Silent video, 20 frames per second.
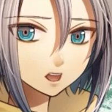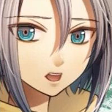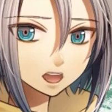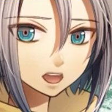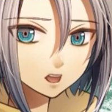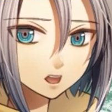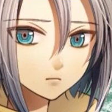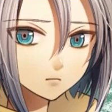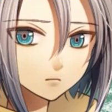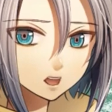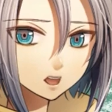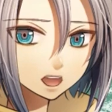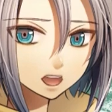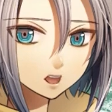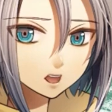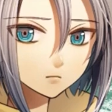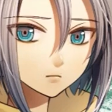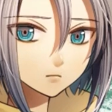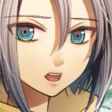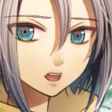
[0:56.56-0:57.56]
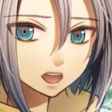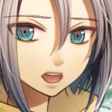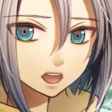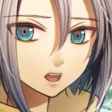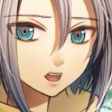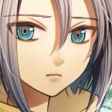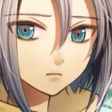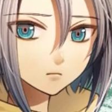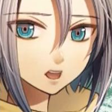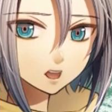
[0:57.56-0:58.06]
I wonder what's gotten into
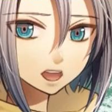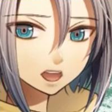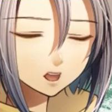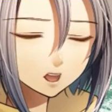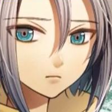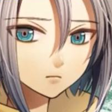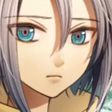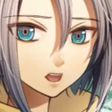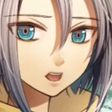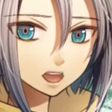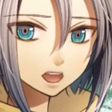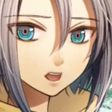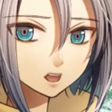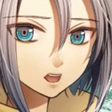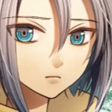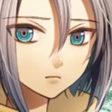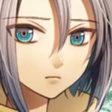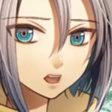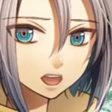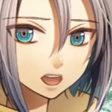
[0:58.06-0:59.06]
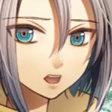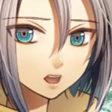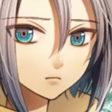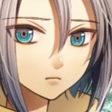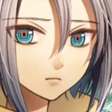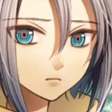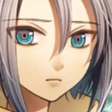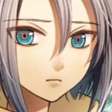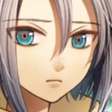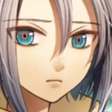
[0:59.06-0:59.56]
Ukyo. He
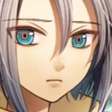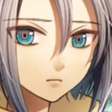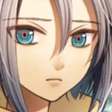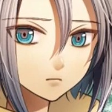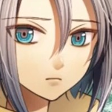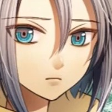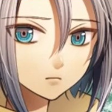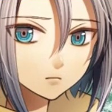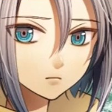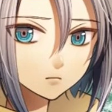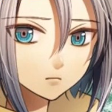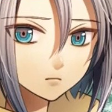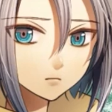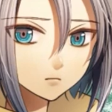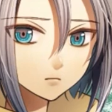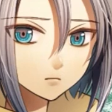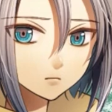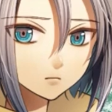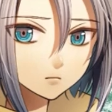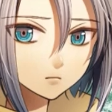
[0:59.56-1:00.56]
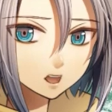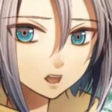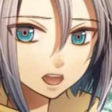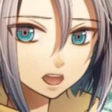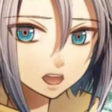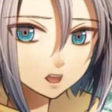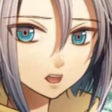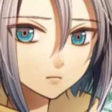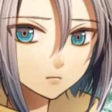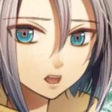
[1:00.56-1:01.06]
seems to be in pain.
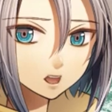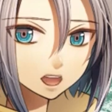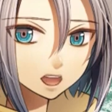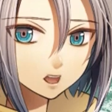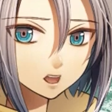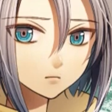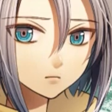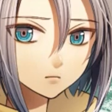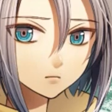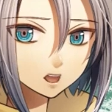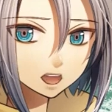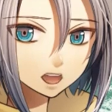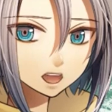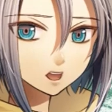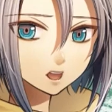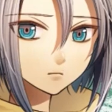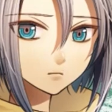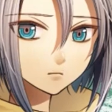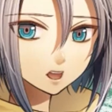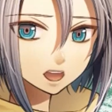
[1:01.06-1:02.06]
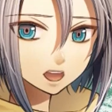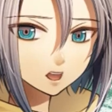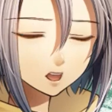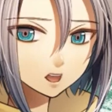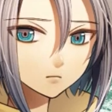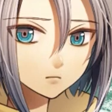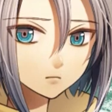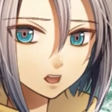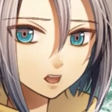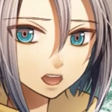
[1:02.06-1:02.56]
Maybe he's
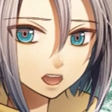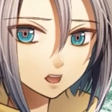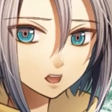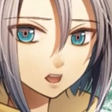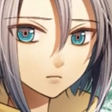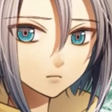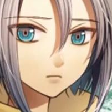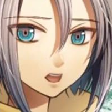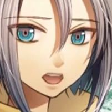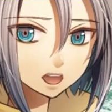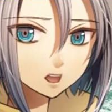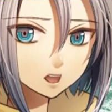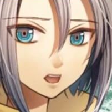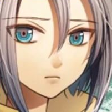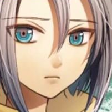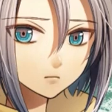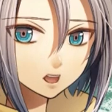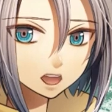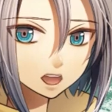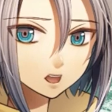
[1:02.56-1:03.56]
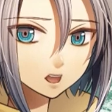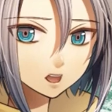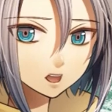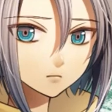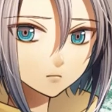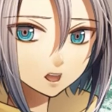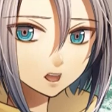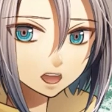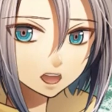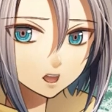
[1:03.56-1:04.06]
sick or something, but